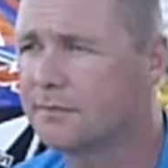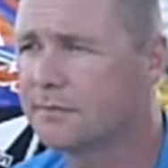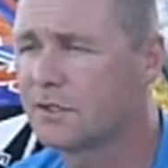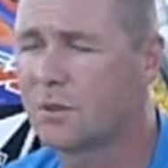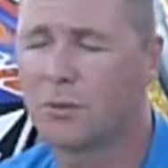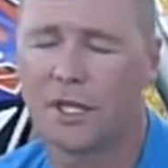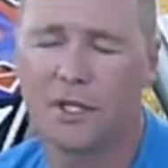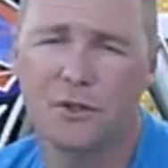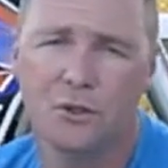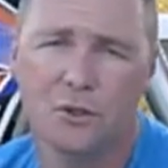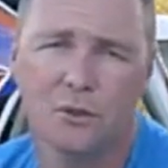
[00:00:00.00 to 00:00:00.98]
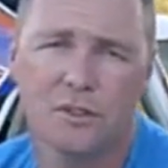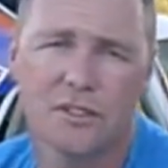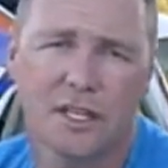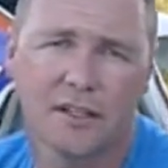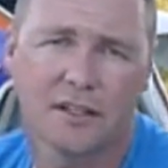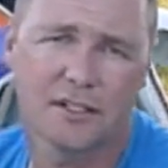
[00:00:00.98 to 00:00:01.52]
someone I knew was
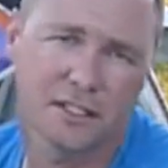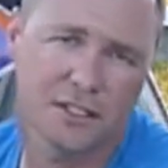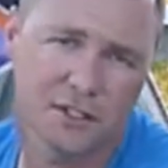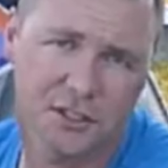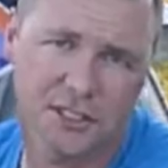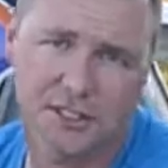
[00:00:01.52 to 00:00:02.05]
selling essentially